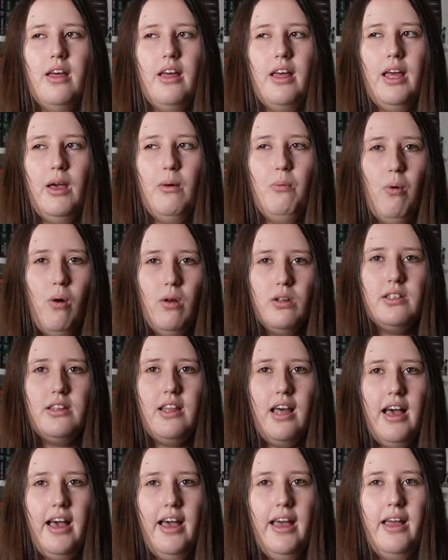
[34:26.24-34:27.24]
it was
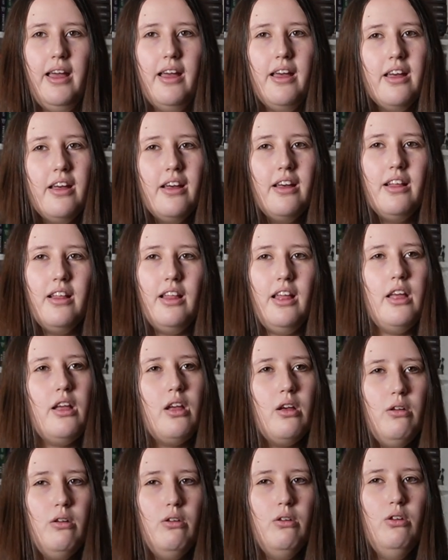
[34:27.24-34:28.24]
that I
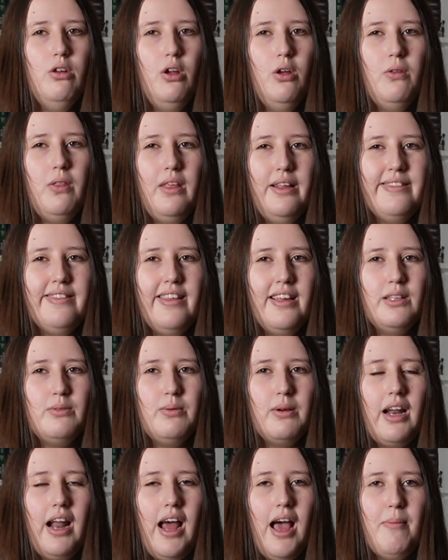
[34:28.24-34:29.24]
like knew these things
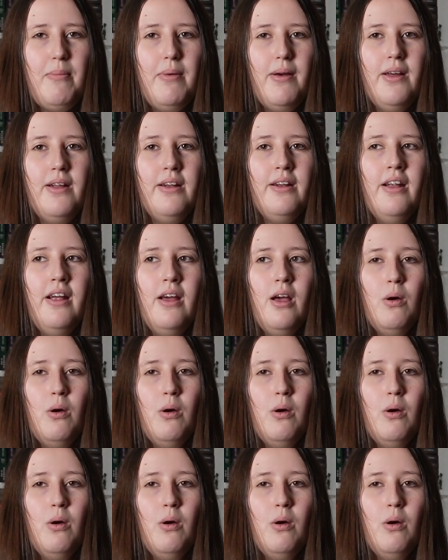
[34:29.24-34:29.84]
were going to happen.